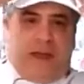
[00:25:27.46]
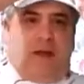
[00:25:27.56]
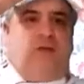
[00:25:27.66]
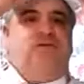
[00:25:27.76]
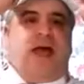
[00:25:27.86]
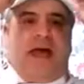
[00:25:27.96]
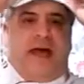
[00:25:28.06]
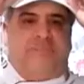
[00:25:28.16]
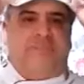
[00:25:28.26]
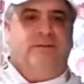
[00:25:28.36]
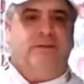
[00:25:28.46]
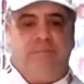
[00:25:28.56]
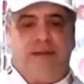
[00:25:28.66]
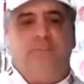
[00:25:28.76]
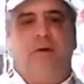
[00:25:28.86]
I also have
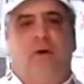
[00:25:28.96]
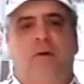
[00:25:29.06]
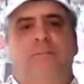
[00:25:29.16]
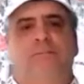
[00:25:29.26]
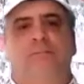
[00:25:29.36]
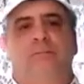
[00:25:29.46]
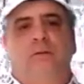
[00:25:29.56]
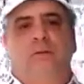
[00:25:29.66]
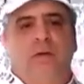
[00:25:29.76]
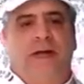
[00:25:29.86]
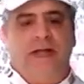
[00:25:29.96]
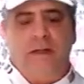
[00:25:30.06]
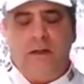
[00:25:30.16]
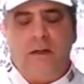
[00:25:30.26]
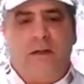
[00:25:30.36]
my bowl
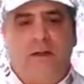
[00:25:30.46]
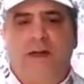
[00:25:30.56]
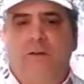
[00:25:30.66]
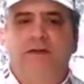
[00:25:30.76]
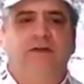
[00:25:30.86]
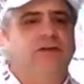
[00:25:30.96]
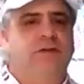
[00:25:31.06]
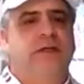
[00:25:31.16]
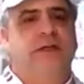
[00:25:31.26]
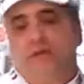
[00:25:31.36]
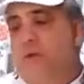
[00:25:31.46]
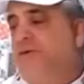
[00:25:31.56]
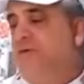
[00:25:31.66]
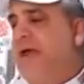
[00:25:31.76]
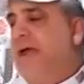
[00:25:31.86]
ready. Okay, when you're doing this,
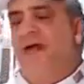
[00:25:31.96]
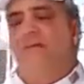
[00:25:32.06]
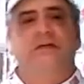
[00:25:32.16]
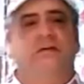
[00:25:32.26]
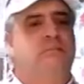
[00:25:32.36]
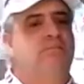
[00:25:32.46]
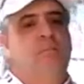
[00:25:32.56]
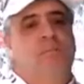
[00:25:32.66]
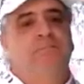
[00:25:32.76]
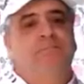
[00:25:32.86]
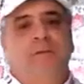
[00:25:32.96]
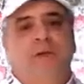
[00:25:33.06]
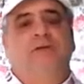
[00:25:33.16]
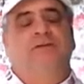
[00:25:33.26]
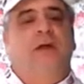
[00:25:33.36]
always want to have
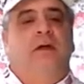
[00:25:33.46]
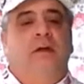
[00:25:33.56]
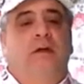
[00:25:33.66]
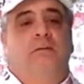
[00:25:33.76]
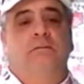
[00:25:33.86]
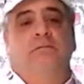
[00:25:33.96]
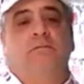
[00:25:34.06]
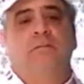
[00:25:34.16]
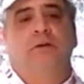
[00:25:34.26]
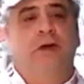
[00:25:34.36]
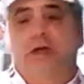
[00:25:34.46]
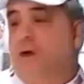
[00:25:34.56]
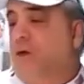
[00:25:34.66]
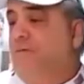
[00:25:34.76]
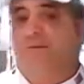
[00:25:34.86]
because you're going
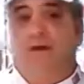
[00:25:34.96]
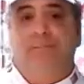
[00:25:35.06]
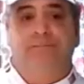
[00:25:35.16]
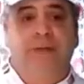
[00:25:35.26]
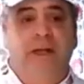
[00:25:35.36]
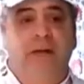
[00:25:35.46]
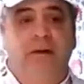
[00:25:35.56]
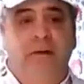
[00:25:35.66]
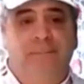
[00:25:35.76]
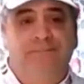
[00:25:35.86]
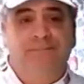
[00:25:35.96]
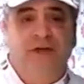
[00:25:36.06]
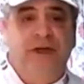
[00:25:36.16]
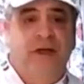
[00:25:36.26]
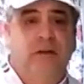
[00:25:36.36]
to go from here
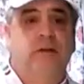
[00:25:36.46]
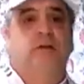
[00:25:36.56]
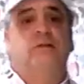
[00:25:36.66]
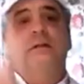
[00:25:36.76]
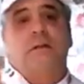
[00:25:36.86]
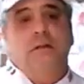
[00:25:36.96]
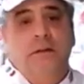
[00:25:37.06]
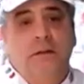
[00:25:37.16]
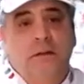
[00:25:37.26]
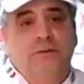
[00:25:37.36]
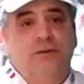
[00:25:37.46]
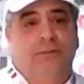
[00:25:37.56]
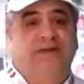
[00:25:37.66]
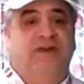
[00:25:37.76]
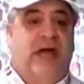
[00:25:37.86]
to
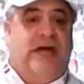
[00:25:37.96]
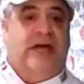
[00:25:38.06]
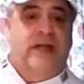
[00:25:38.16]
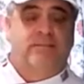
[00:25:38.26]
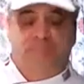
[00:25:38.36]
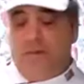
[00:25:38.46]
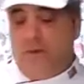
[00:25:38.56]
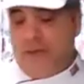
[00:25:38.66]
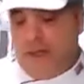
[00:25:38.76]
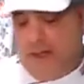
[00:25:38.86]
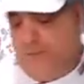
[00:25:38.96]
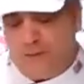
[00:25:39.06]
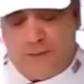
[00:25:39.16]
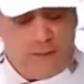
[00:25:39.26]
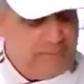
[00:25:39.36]
mangiare. Okay, so we